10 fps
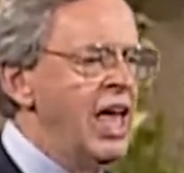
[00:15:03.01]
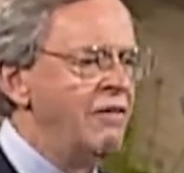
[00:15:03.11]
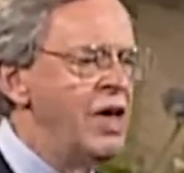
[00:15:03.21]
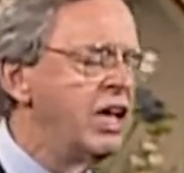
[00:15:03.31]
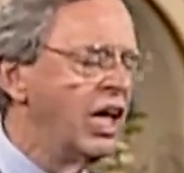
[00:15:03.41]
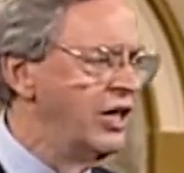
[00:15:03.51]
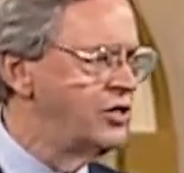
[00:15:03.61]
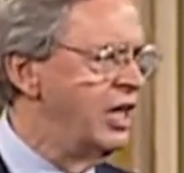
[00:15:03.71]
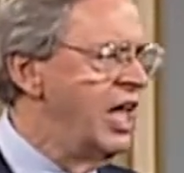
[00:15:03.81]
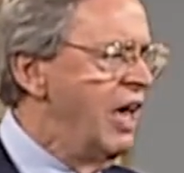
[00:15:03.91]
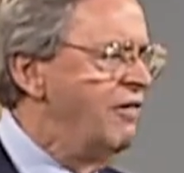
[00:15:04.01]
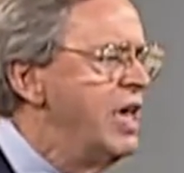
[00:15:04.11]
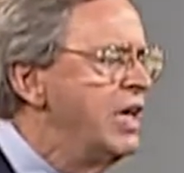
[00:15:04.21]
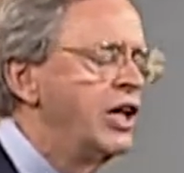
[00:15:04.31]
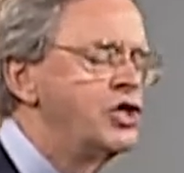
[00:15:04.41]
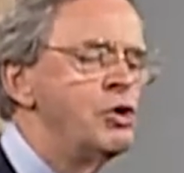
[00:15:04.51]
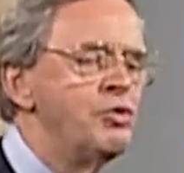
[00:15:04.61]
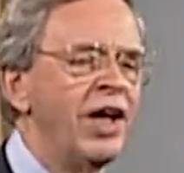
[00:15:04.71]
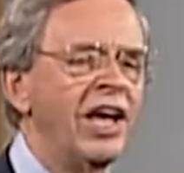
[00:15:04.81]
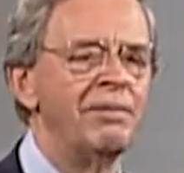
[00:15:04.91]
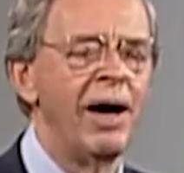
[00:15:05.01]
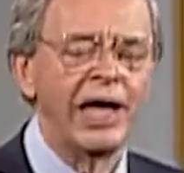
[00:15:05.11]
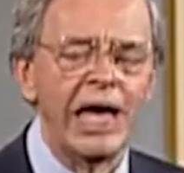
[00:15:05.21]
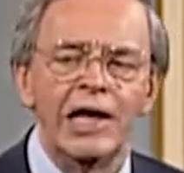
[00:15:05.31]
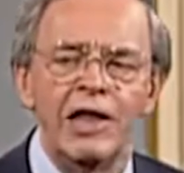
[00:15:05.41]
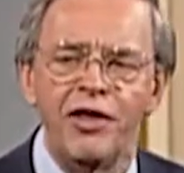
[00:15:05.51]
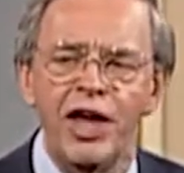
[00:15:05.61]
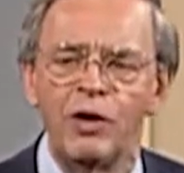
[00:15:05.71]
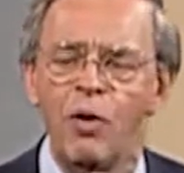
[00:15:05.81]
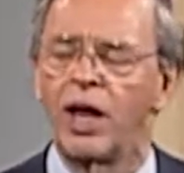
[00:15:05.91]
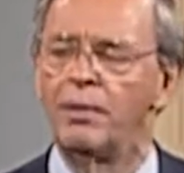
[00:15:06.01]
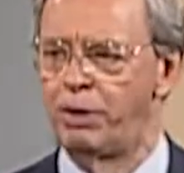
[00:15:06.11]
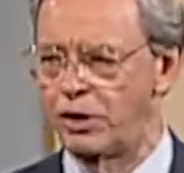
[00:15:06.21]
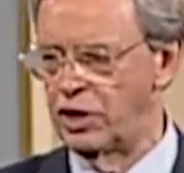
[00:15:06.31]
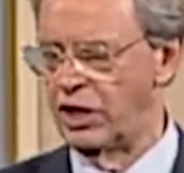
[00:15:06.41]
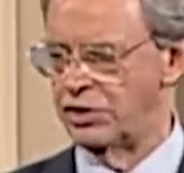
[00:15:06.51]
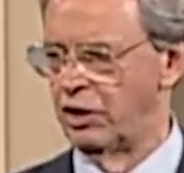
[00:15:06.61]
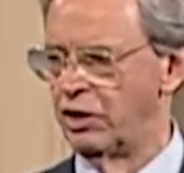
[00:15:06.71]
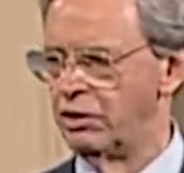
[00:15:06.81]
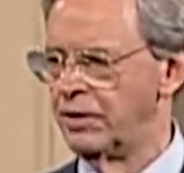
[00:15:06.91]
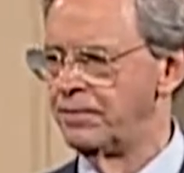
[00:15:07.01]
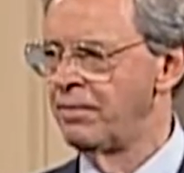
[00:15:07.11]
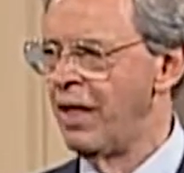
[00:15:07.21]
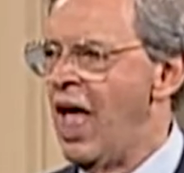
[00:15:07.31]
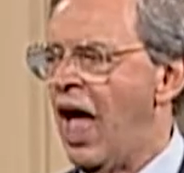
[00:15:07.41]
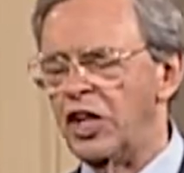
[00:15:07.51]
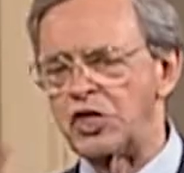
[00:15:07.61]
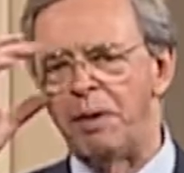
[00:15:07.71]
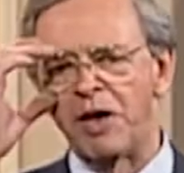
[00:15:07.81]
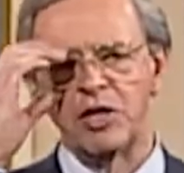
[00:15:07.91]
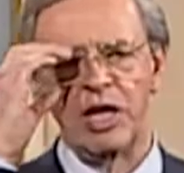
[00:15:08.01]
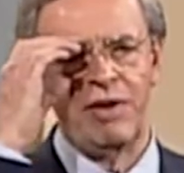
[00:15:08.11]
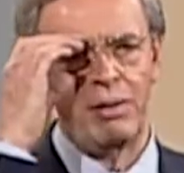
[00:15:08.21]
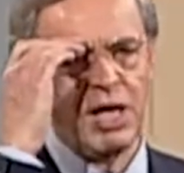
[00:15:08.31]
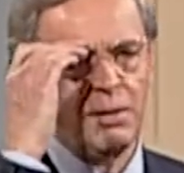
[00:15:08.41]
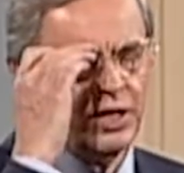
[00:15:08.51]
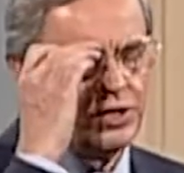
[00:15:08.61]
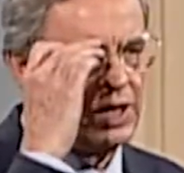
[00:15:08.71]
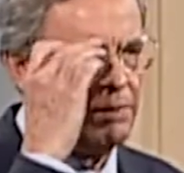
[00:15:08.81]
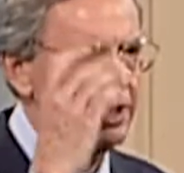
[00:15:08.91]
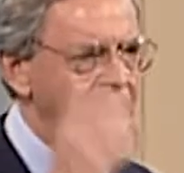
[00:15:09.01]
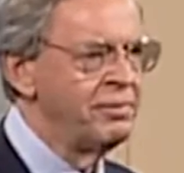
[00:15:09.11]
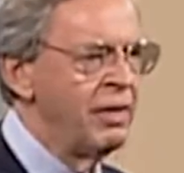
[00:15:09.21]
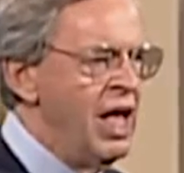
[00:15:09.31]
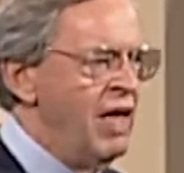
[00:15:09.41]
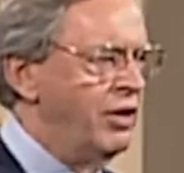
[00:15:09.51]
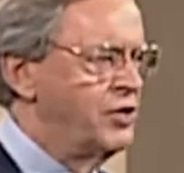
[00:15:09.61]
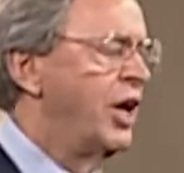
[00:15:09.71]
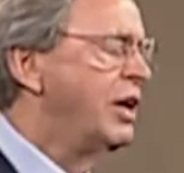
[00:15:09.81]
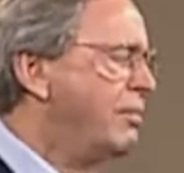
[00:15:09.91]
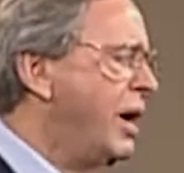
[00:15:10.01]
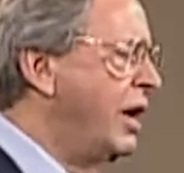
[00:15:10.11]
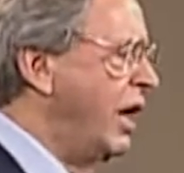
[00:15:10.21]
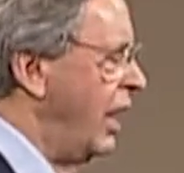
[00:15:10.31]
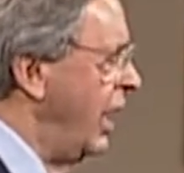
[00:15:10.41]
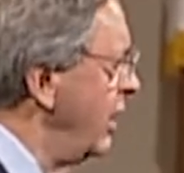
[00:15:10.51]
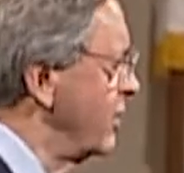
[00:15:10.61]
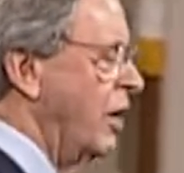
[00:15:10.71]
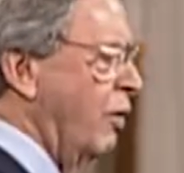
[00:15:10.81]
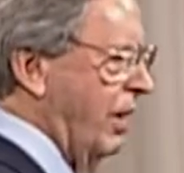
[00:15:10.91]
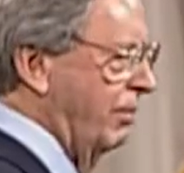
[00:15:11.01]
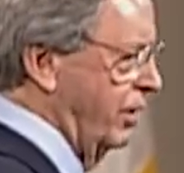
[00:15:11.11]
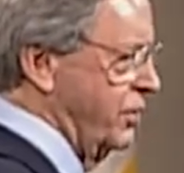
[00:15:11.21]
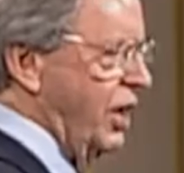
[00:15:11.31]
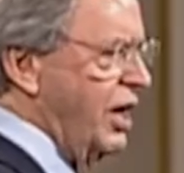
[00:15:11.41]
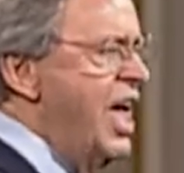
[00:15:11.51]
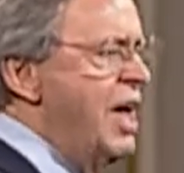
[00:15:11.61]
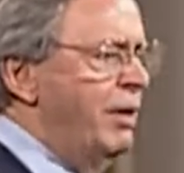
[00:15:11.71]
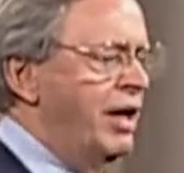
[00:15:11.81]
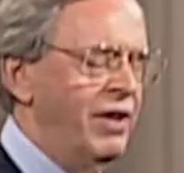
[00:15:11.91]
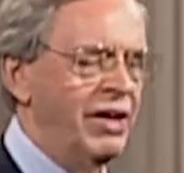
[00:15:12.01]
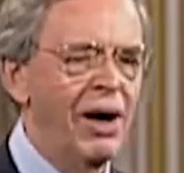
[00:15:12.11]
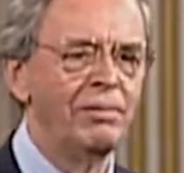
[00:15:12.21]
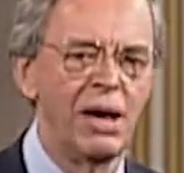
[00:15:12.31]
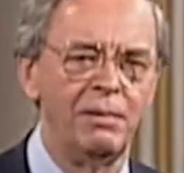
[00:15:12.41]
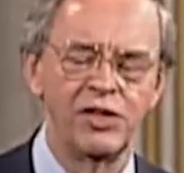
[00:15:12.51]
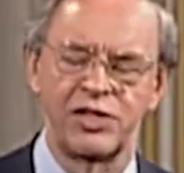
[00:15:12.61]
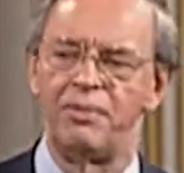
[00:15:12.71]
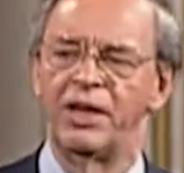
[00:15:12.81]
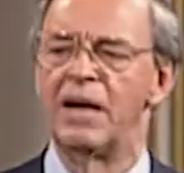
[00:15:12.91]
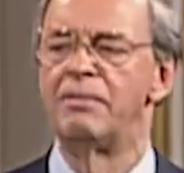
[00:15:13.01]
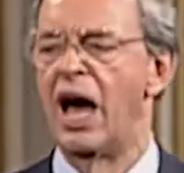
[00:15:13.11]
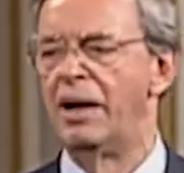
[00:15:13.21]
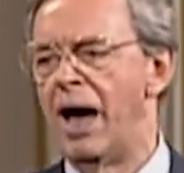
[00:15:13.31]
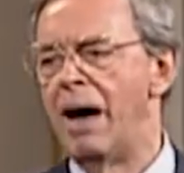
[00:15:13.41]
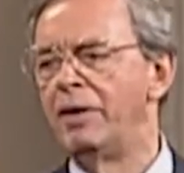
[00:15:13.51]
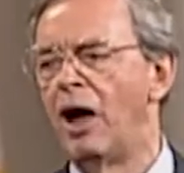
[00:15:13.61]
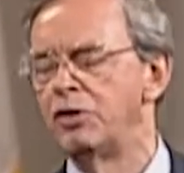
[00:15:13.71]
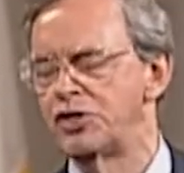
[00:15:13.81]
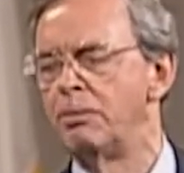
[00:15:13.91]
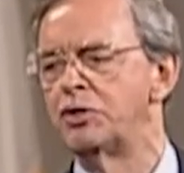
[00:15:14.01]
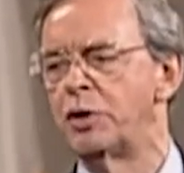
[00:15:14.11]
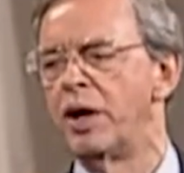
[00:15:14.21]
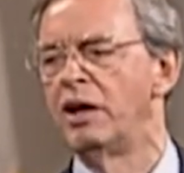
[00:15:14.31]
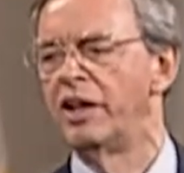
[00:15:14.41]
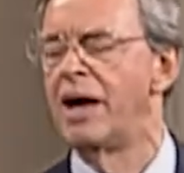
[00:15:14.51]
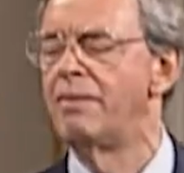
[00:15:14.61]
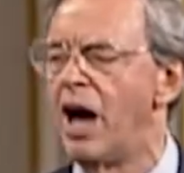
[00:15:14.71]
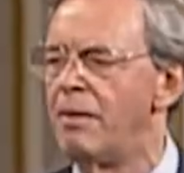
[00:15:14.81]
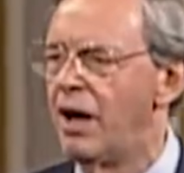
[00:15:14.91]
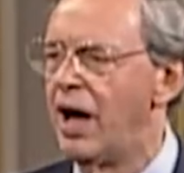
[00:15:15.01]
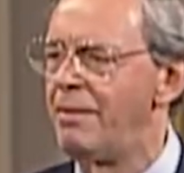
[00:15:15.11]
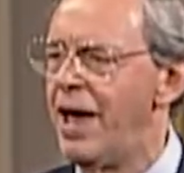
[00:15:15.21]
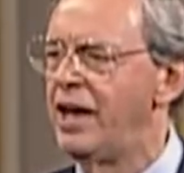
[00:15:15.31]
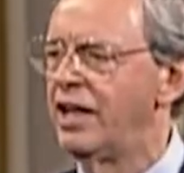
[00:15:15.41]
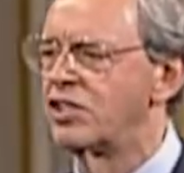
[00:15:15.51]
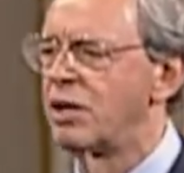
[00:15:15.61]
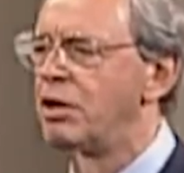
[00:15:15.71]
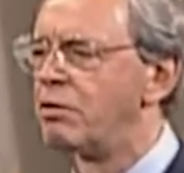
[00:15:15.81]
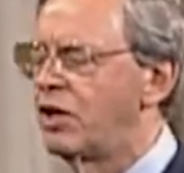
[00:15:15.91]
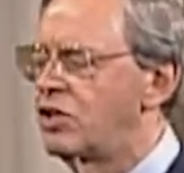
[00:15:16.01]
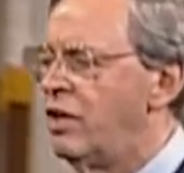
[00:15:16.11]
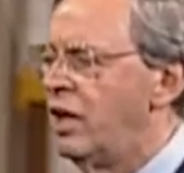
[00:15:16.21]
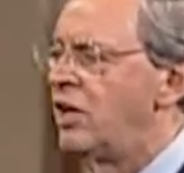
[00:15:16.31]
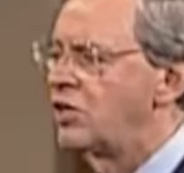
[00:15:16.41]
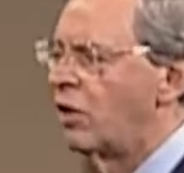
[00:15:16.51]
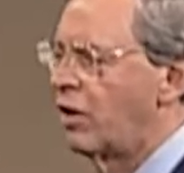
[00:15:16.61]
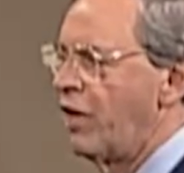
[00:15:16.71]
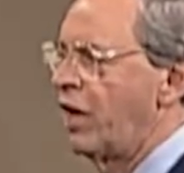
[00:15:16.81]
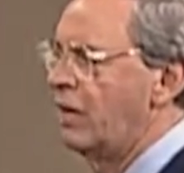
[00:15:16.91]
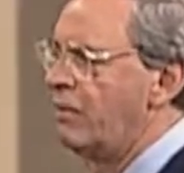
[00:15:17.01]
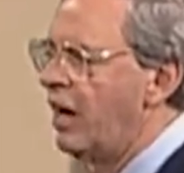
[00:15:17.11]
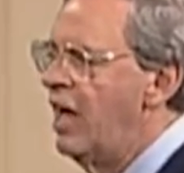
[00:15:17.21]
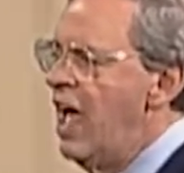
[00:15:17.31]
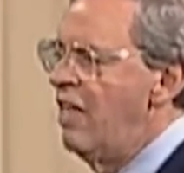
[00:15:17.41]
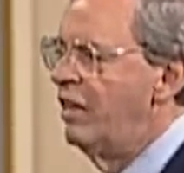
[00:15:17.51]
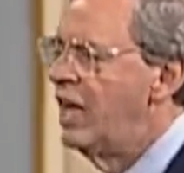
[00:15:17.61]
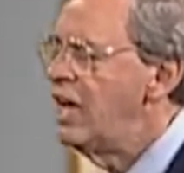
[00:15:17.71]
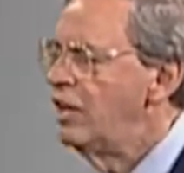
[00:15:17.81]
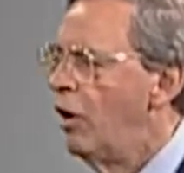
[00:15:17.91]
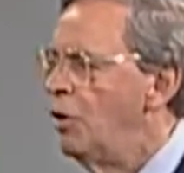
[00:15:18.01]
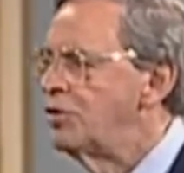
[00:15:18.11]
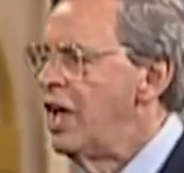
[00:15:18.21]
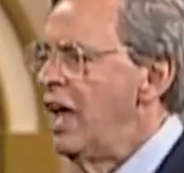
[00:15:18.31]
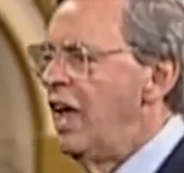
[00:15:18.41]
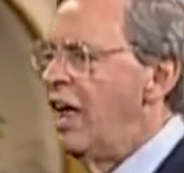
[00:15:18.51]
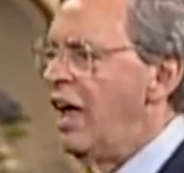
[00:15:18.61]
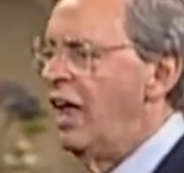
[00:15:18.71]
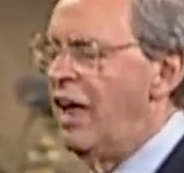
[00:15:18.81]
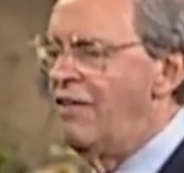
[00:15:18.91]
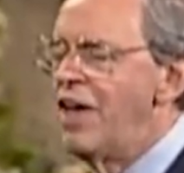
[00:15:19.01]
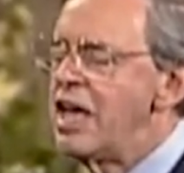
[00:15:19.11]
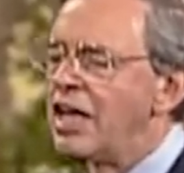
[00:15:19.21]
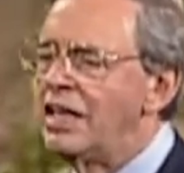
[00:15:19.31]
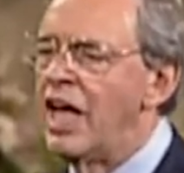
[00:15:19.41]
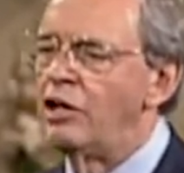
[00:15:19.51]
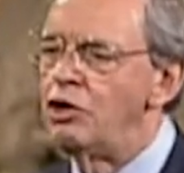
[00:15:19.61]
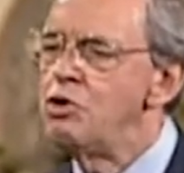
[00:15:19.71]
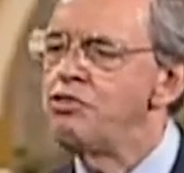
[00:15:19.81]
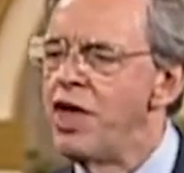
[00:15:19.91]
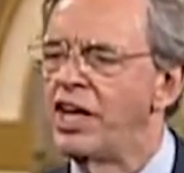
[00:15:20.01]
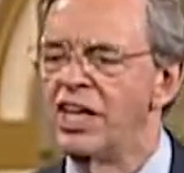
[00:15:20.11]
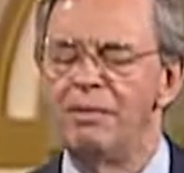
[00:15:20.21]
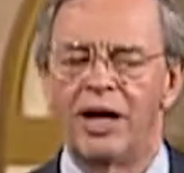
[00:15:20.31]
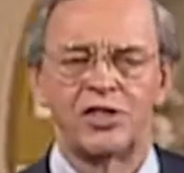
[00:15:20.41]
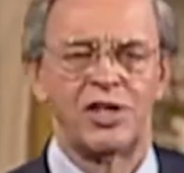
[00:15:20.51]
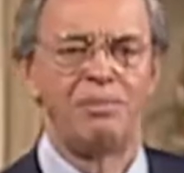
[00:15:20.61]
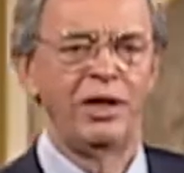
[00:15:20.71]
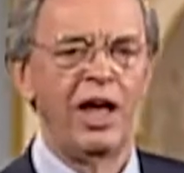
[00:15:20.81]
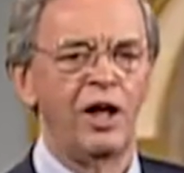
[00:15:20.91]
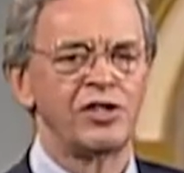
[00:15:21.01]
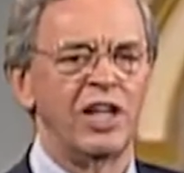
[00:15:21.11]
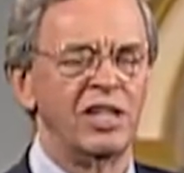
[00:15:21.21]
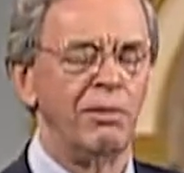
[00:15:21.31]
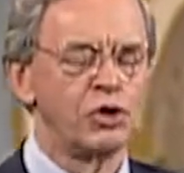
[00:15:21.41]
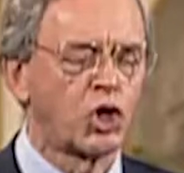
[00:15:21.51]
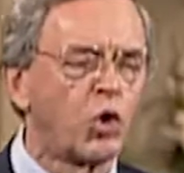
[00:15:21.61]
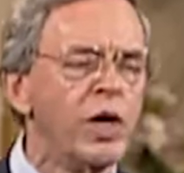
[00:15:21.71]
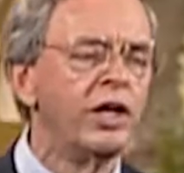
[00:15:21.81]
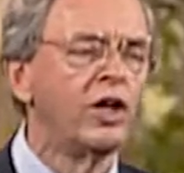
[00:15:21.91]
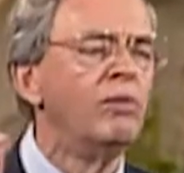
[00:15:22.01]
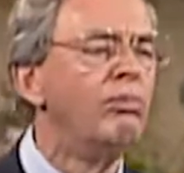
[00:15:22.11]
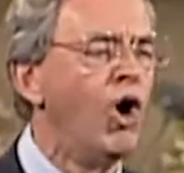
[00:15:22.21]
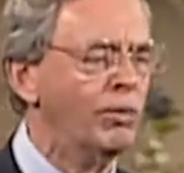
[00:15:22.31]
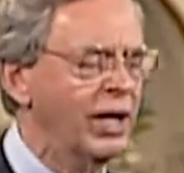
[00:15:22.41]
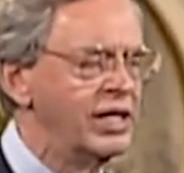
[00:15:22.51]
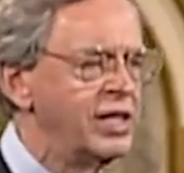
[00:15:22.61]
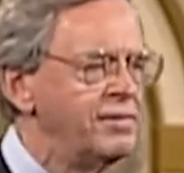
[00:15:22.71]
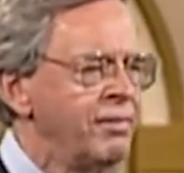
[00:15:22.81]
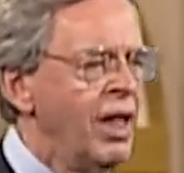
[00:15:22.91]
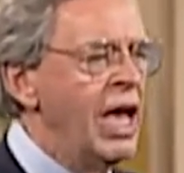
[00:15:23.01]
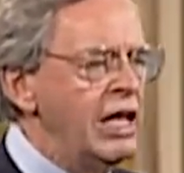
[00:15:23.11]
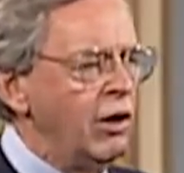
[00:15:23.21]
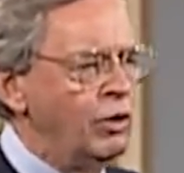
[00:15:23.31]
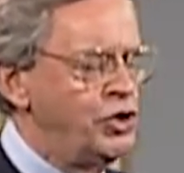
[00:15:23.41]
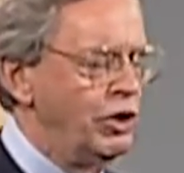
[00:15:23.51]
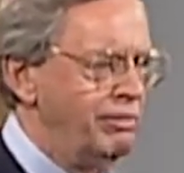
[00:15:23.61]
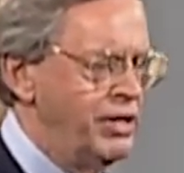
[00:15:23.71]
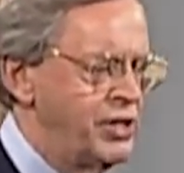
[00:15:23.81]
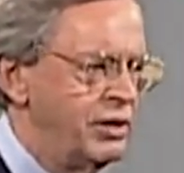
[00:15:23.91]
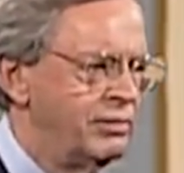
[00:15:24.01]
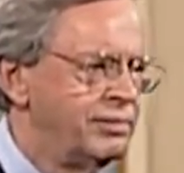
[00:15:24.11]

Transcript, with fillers: If he can, listen, if he can get you thinking about anything while I'm preaching, he's going to do it. And especially if I'm coming to something that Satan made, and he doesn't know what I'm going to say, but if, if I'm coming to something, I'm, I'm on some trail and I'm, I'm, I'm heading in some direction that he's sort of thinking about, then he knows if he can get you thinking about something else at the most critical moment, he knows you'll miss it.